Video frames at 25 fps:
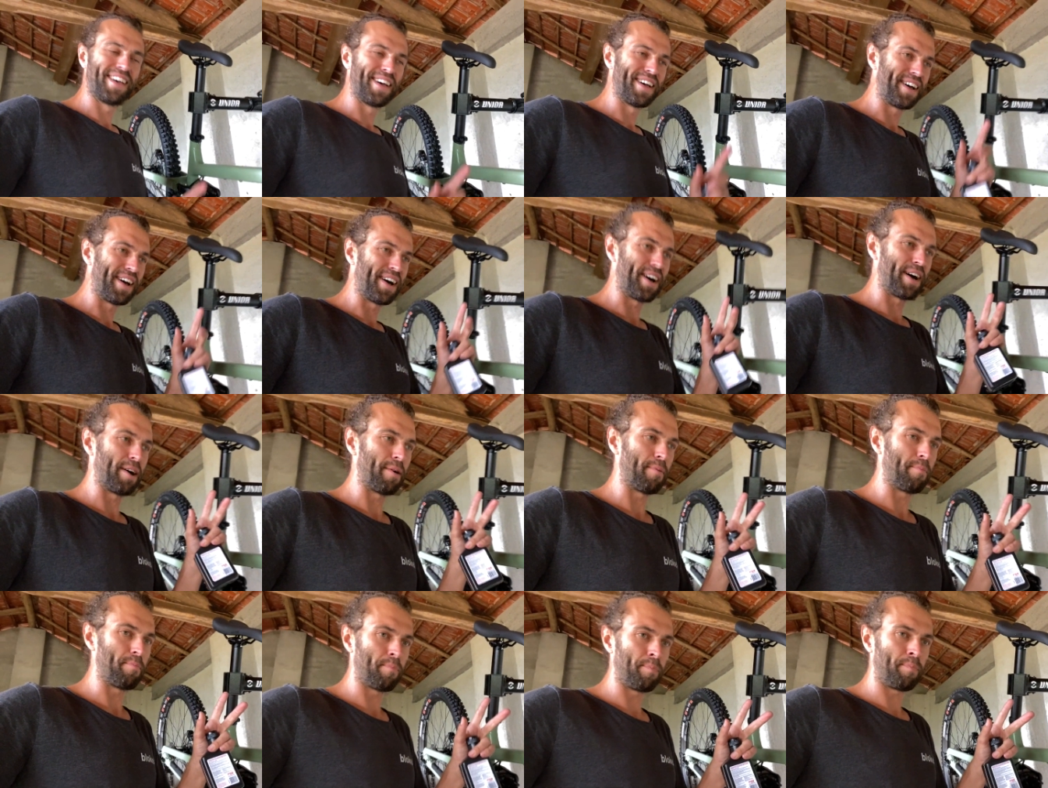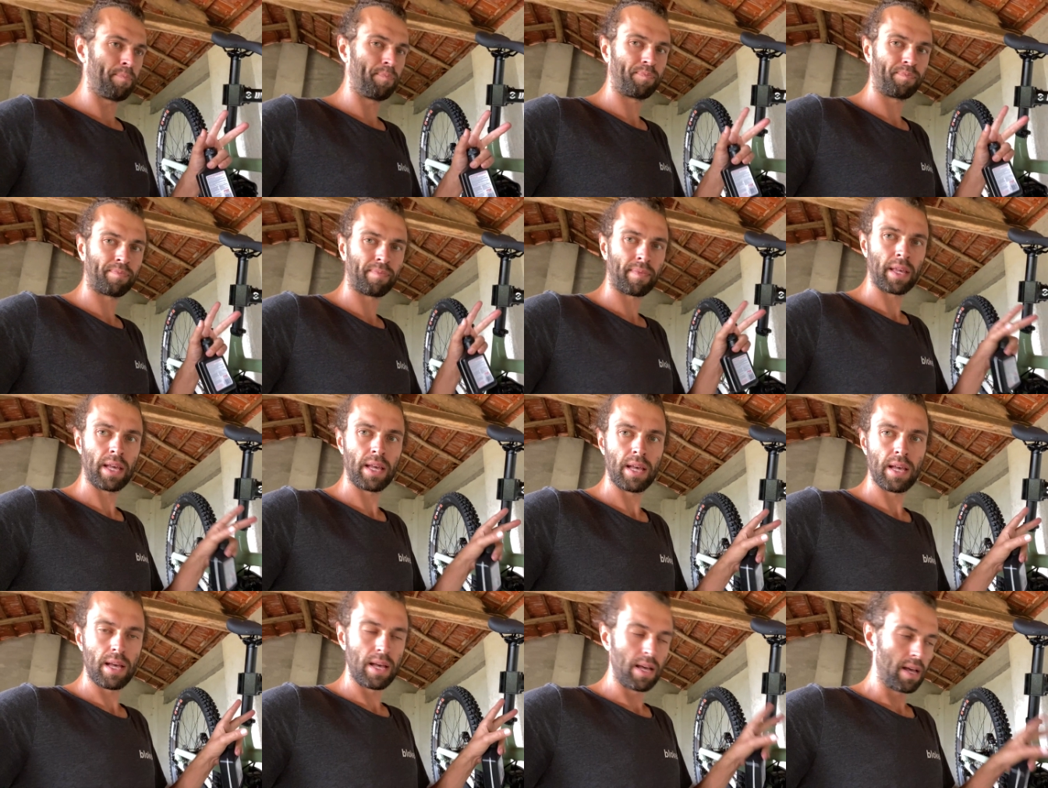But
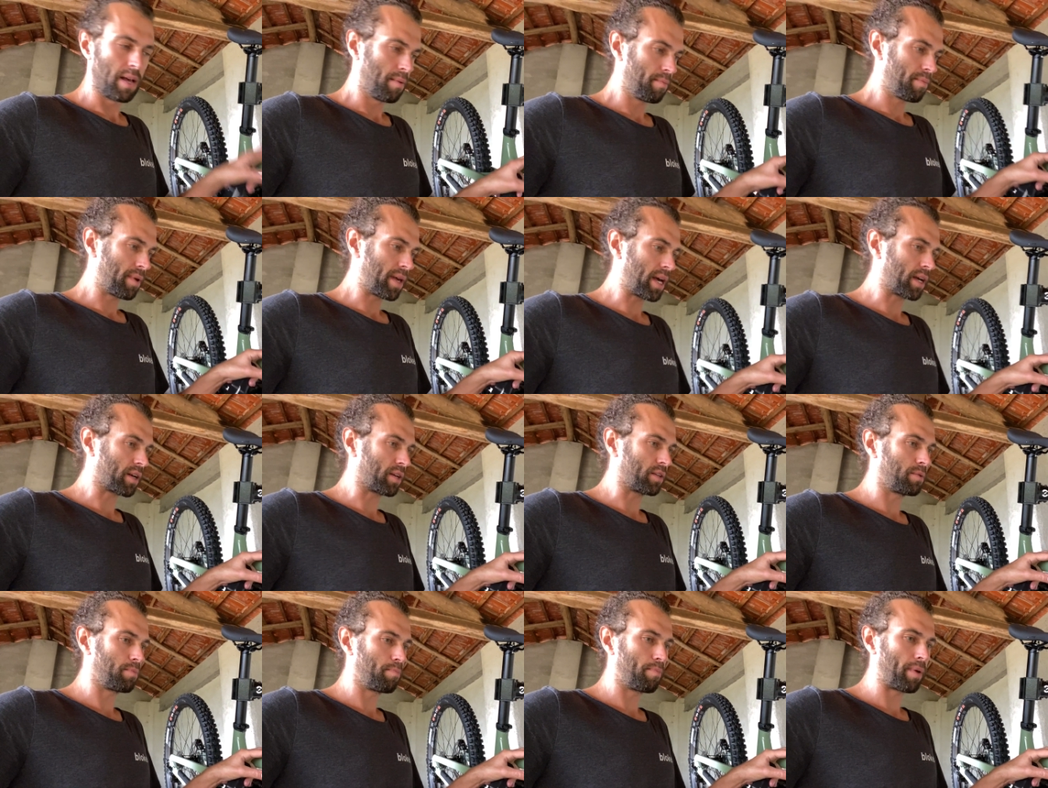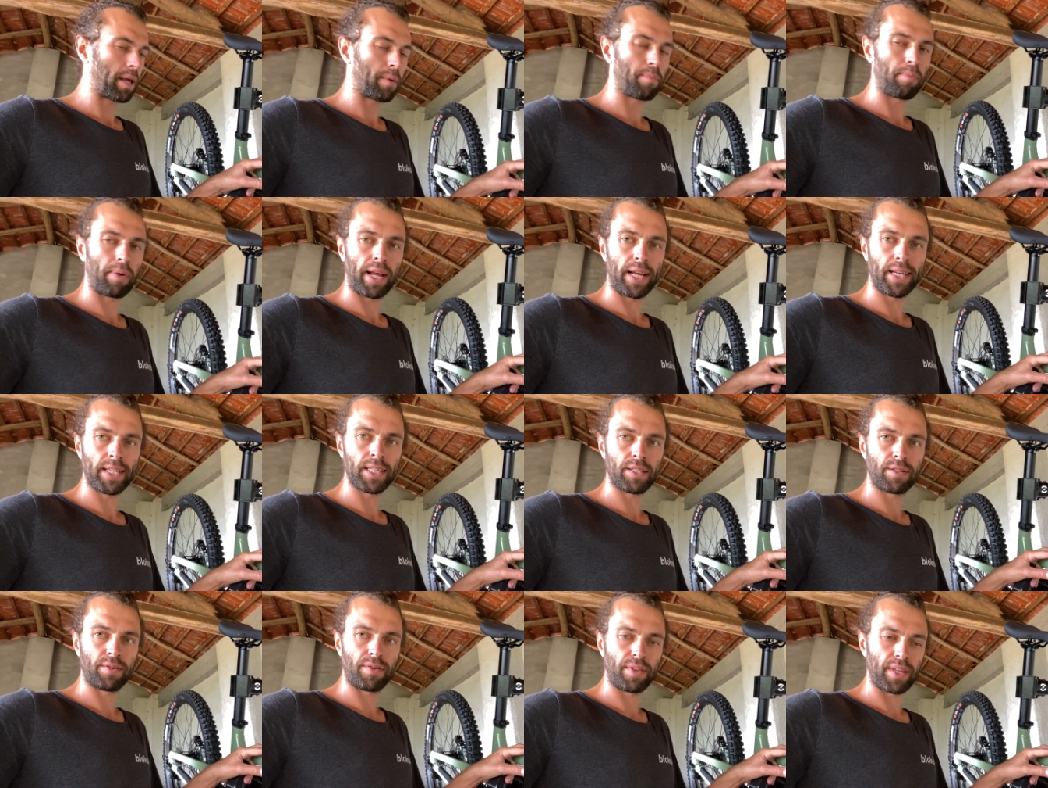yeah, I got some big
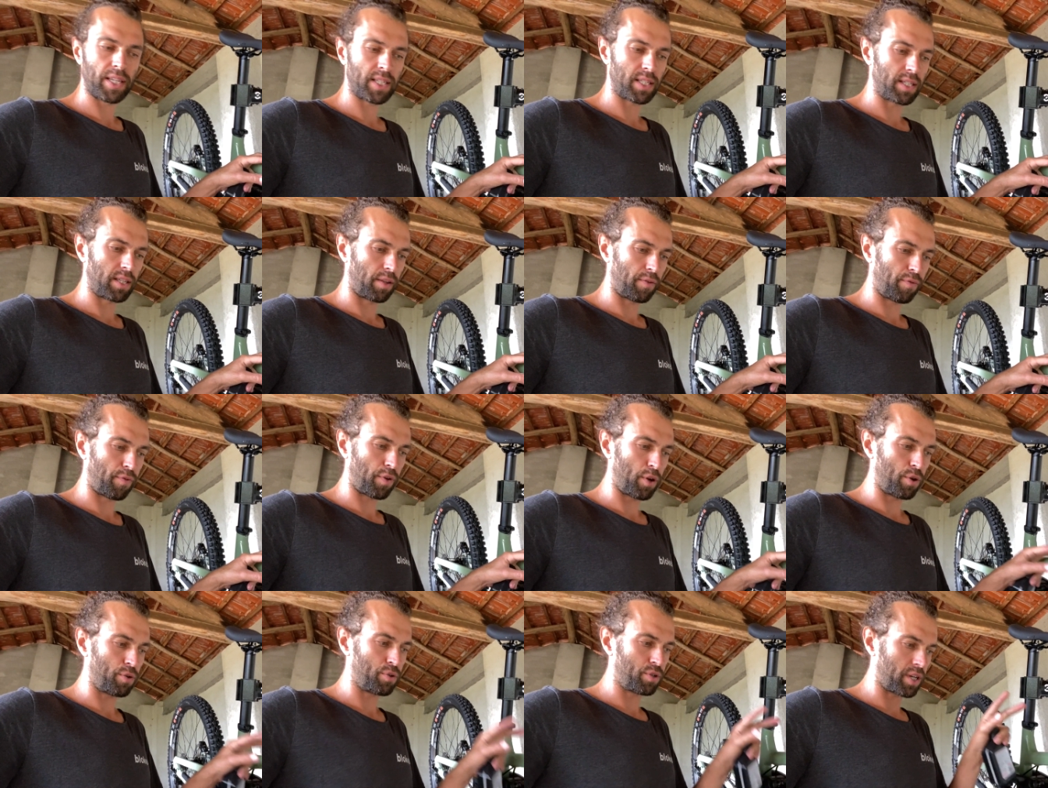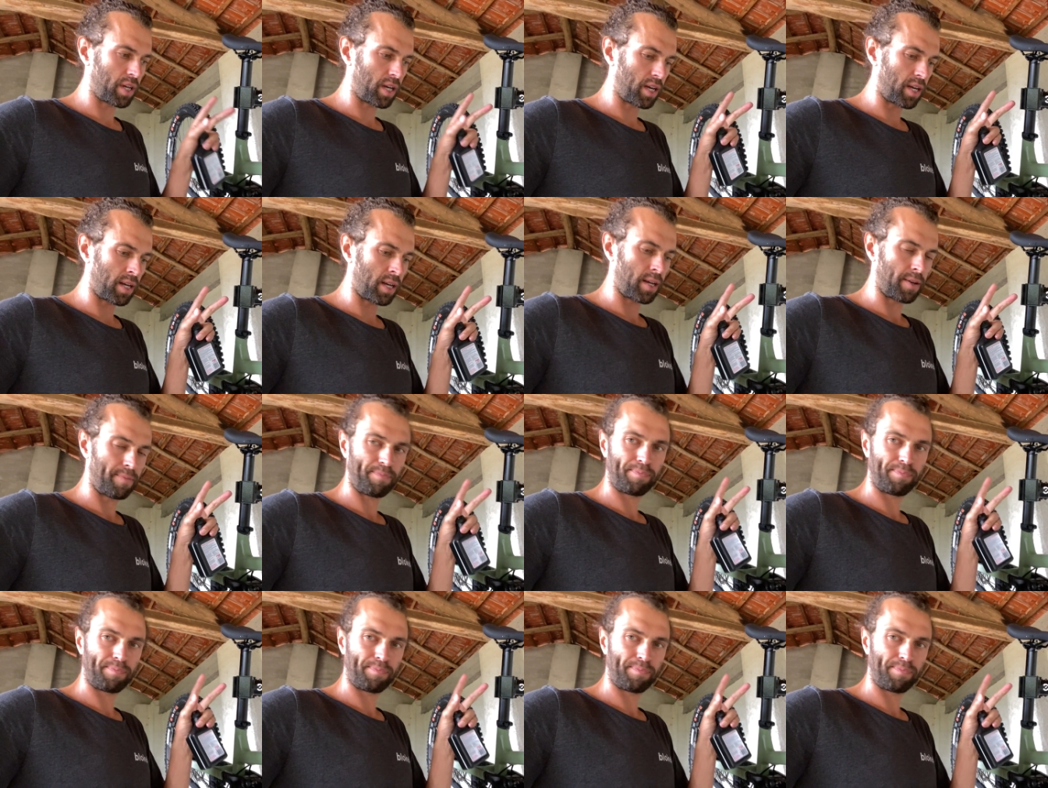plans for this in the future.